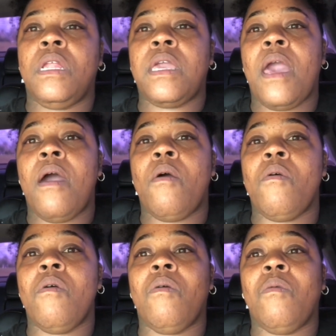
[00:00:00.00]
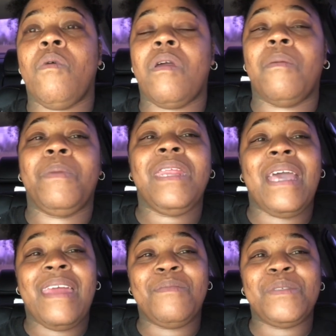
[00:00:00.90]
telling y'all what our
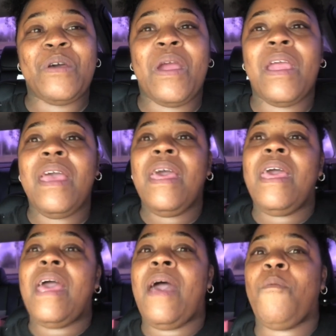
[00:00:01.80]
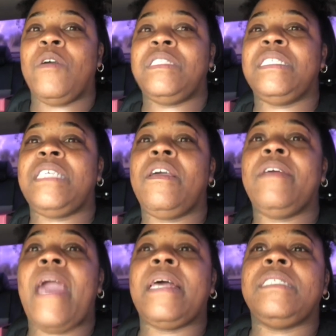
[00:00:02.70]
penny items are, I want to tell
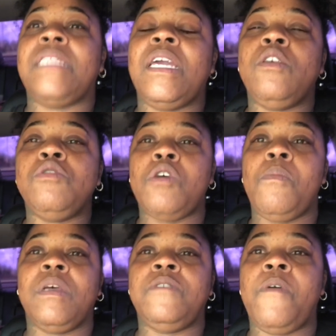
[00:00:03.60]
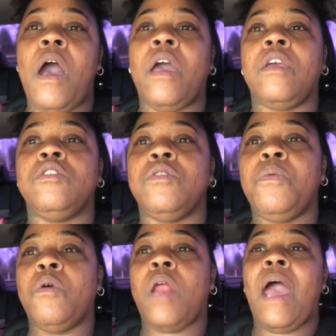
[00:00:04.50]
you guys, thank you so much for all your
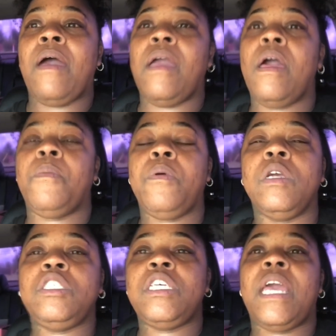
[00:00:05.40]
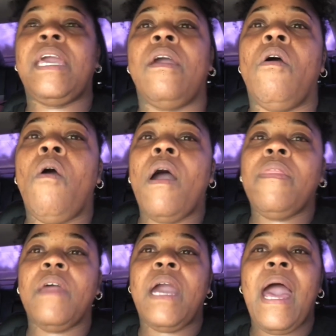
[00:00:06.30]
support. I appreciate all
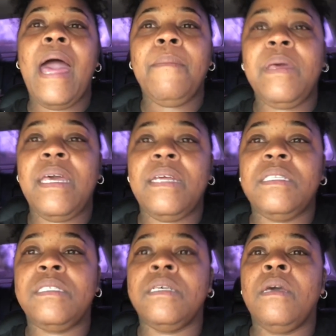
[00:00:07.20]
the comments,